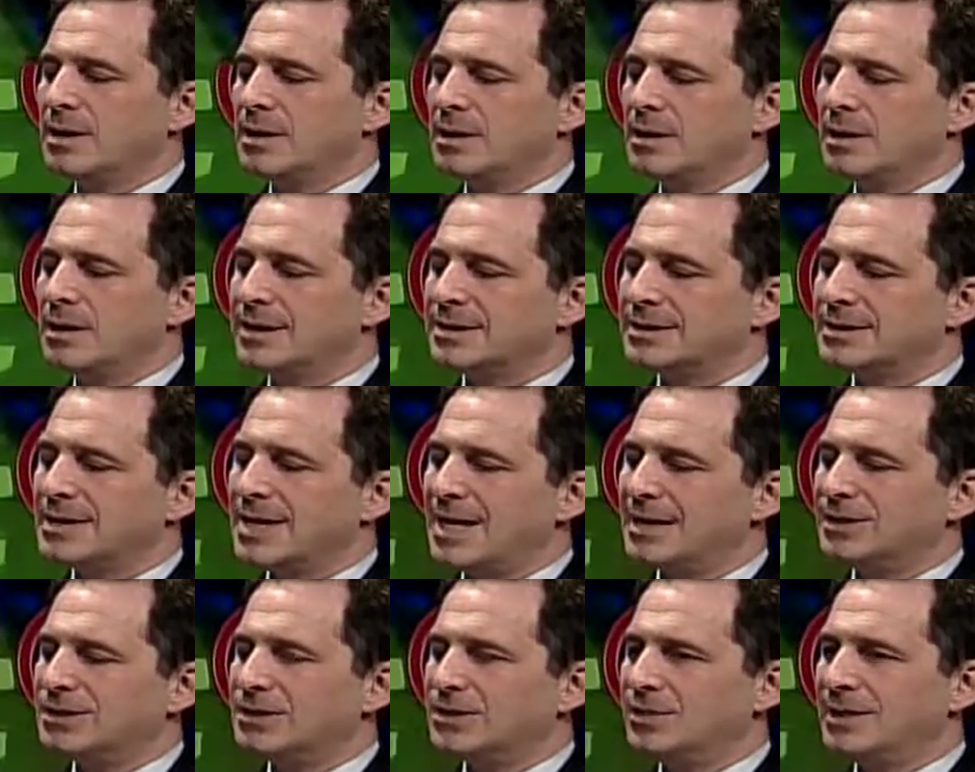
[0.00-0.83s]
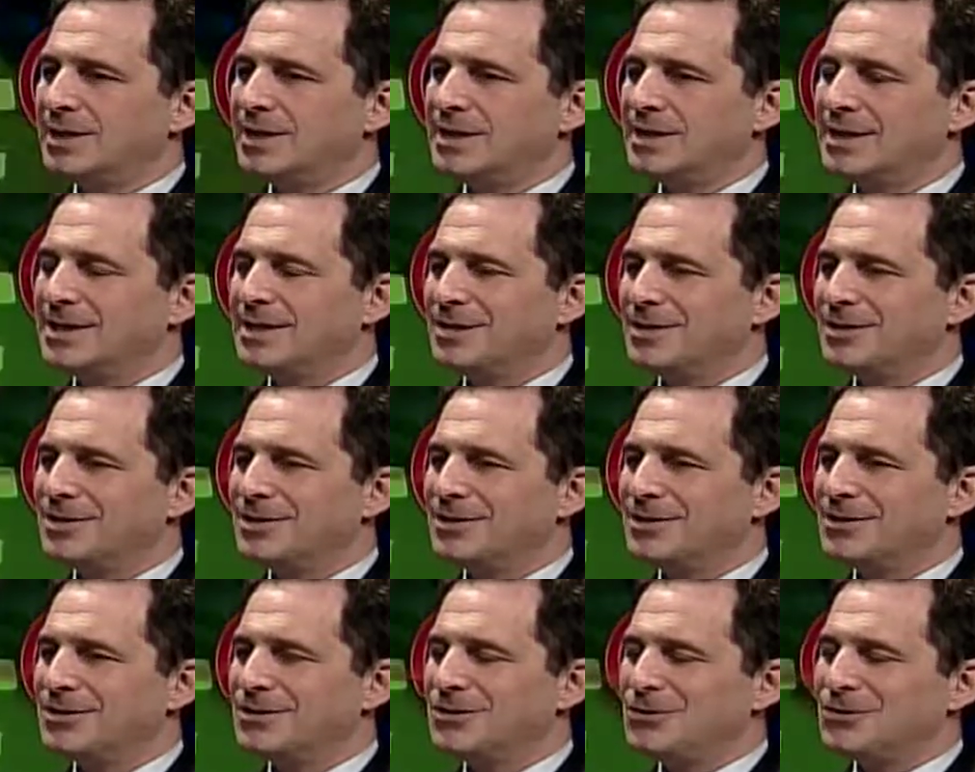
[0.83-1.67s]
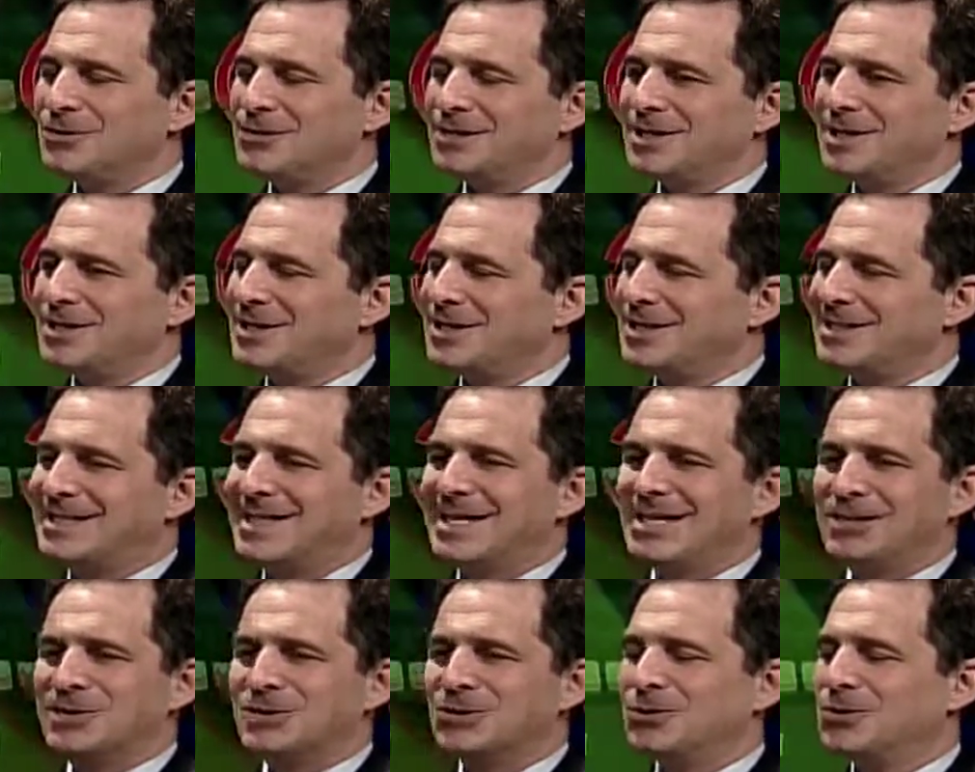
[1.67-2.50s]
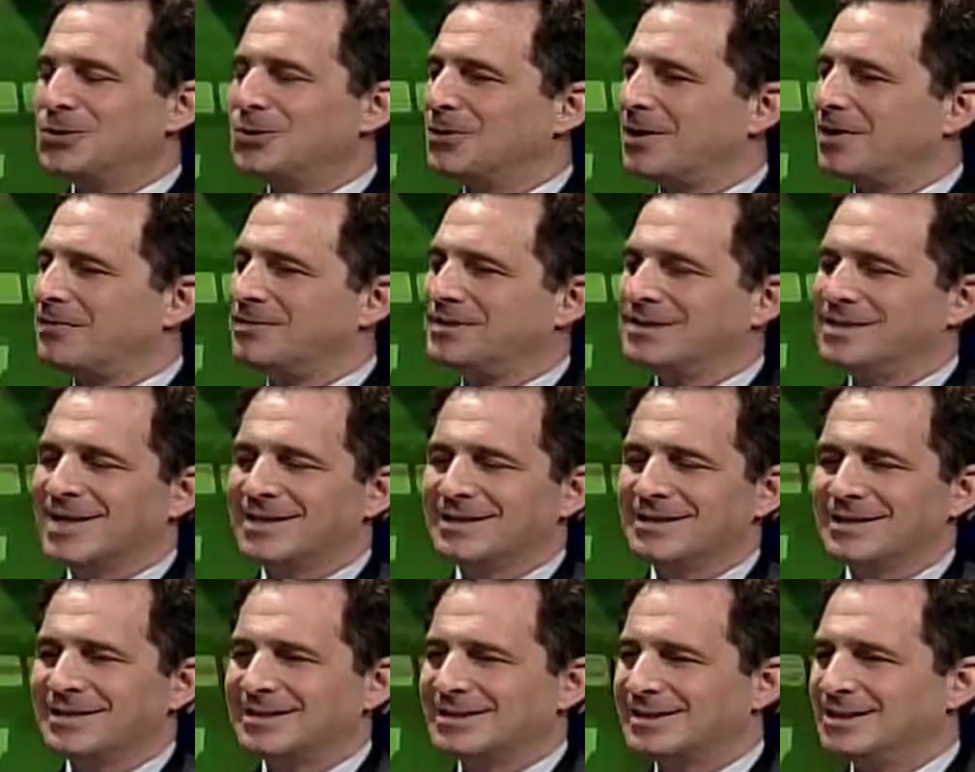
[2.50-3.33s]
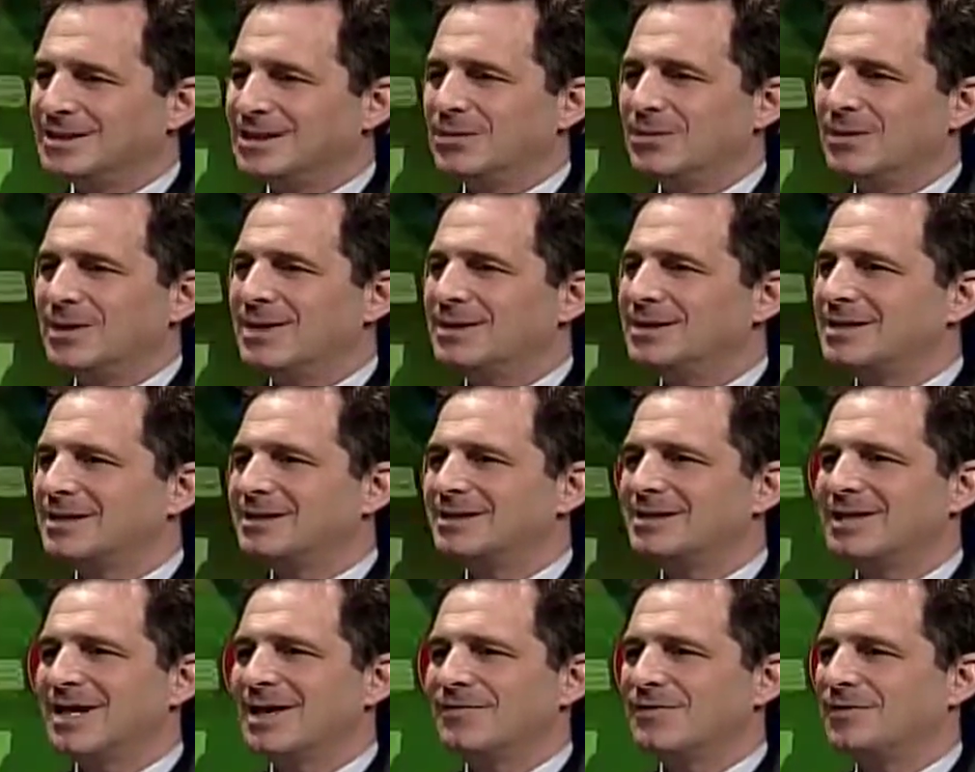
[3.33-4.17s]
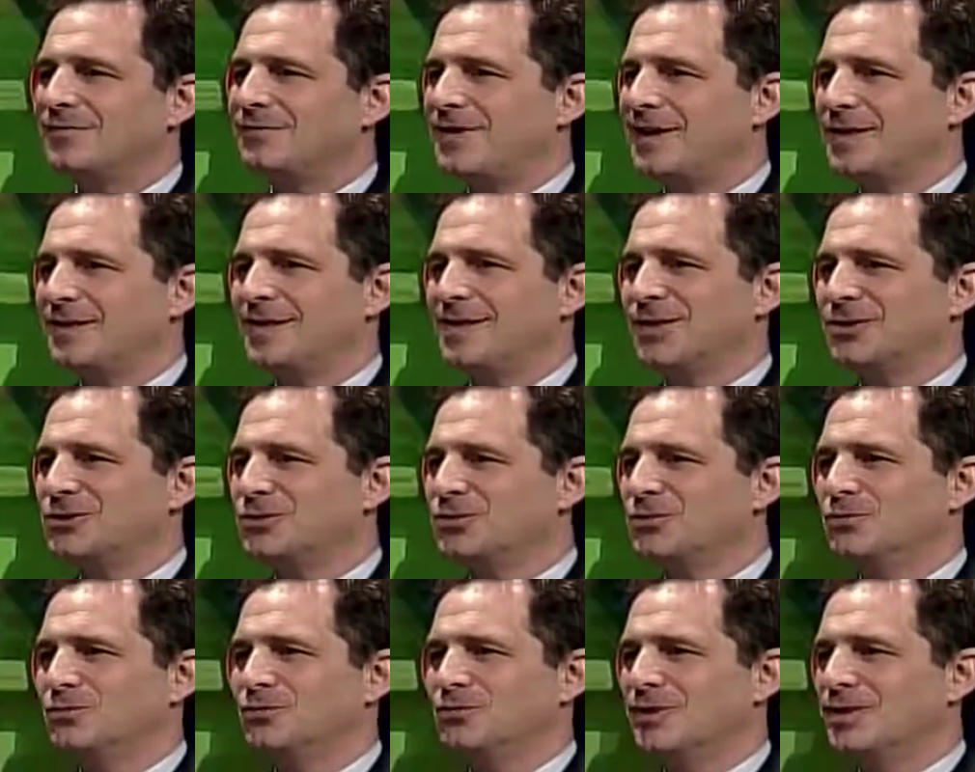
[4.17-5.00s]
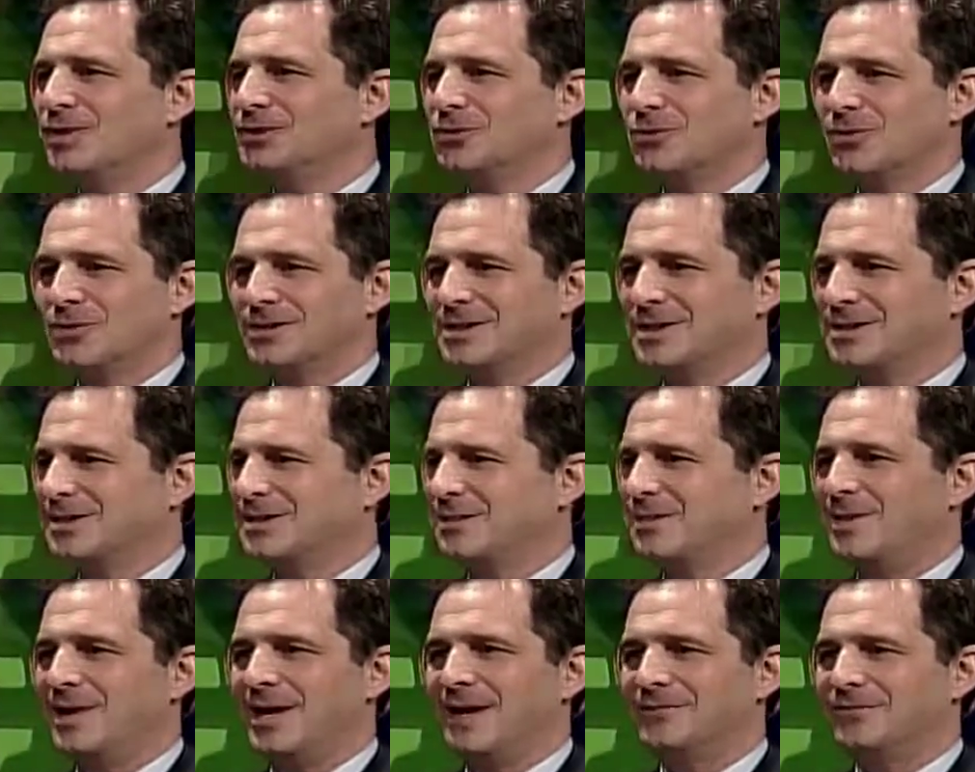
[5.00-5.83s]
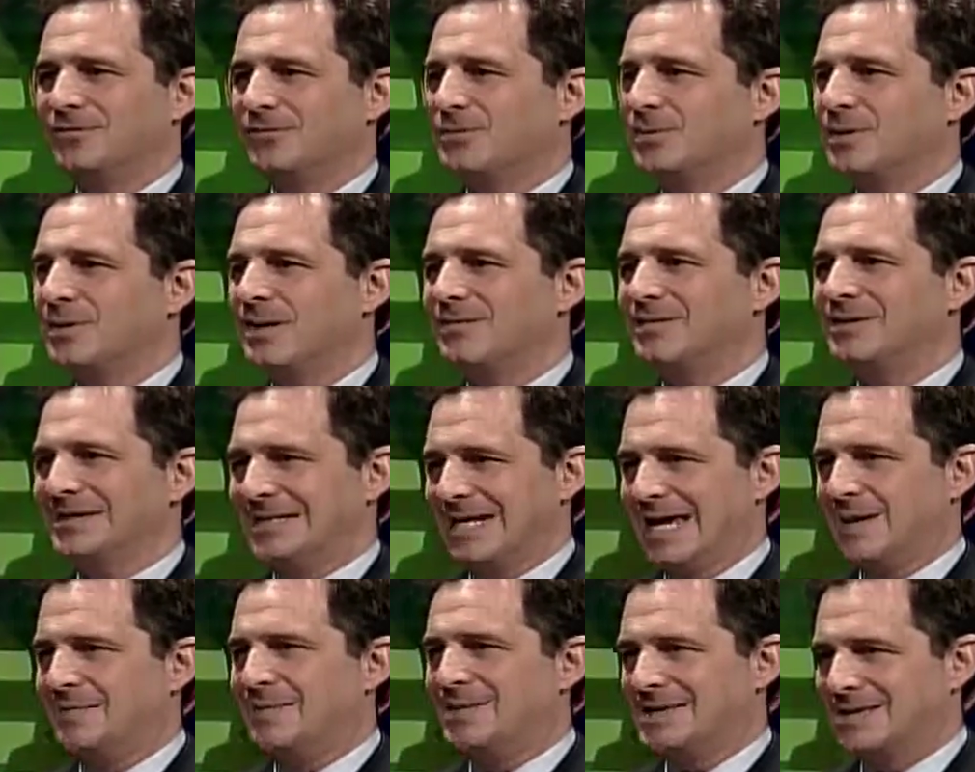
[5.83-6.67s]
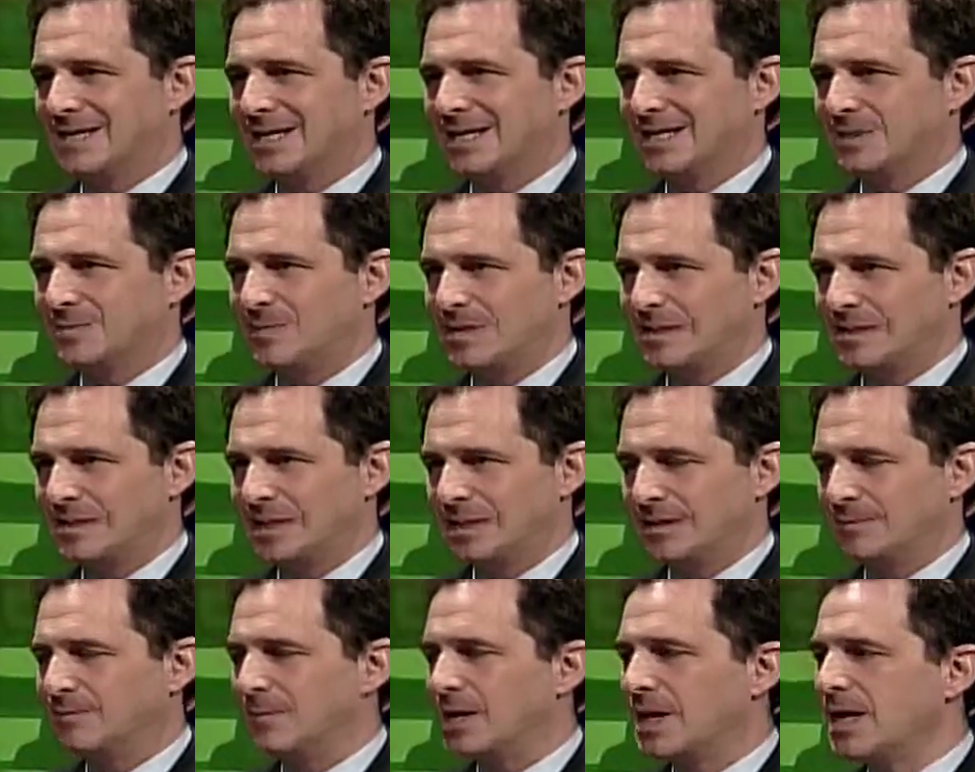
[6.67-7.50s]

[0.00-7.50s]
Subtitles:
it's not so. Usually, the teacher, whoever does this to you, it doesn't have the financial resources to pay for whatever damage that has been done.